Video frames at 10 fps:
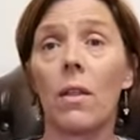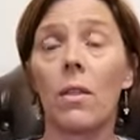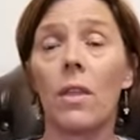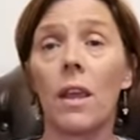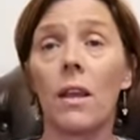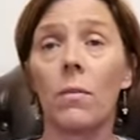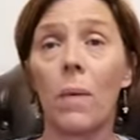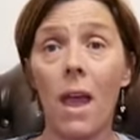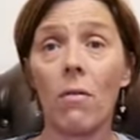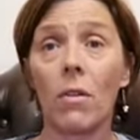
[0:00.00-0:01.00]
These
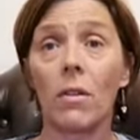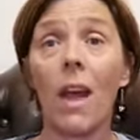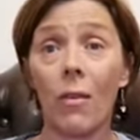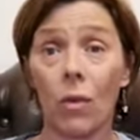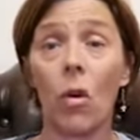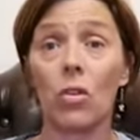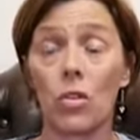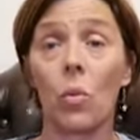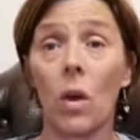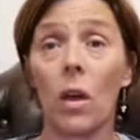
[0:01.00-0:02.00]
parents have got
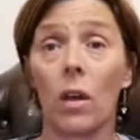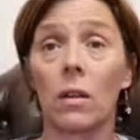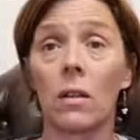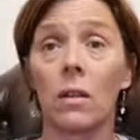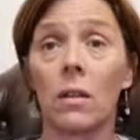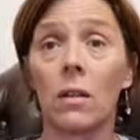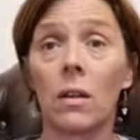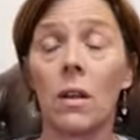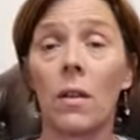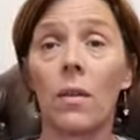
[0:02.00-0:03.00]
to work.
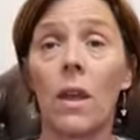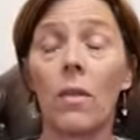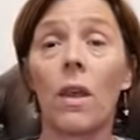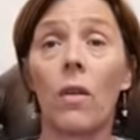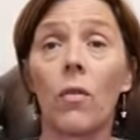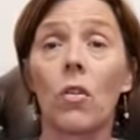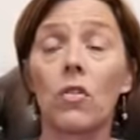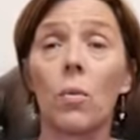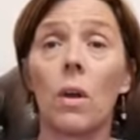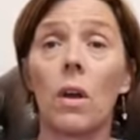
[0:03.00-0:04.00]
They have got
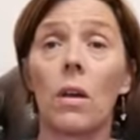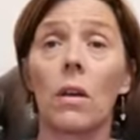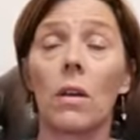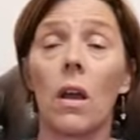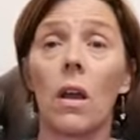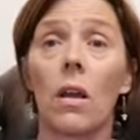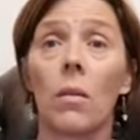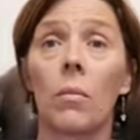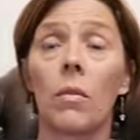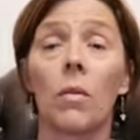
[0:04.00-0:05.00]
to work
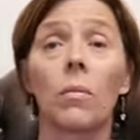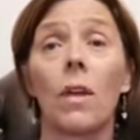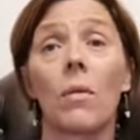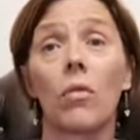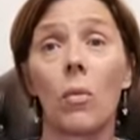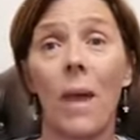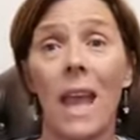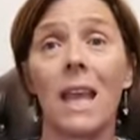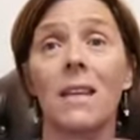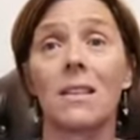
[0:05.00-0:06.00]
sometimes from
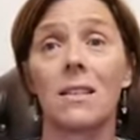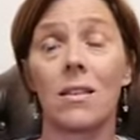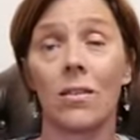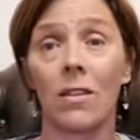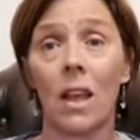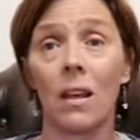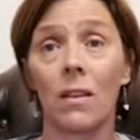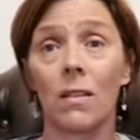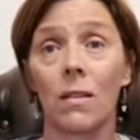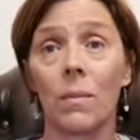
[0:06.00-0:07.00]
8 till
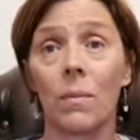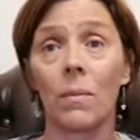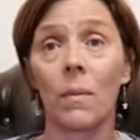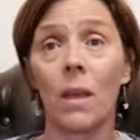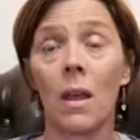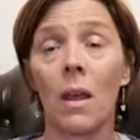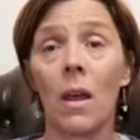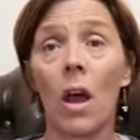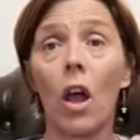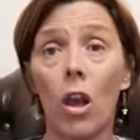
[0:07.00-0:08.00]
6
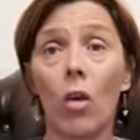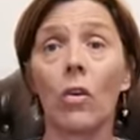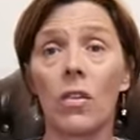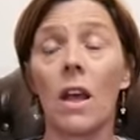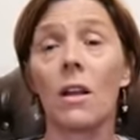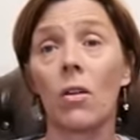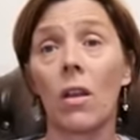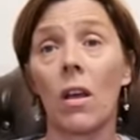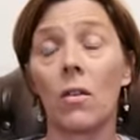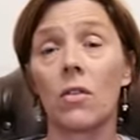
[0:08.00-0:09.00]
alongside
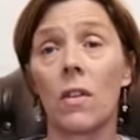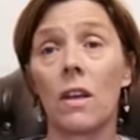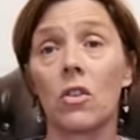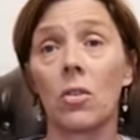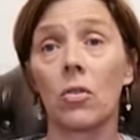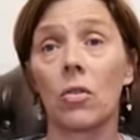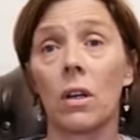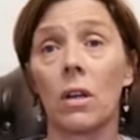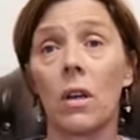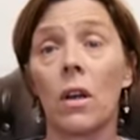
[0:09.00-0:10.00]
looking after their children.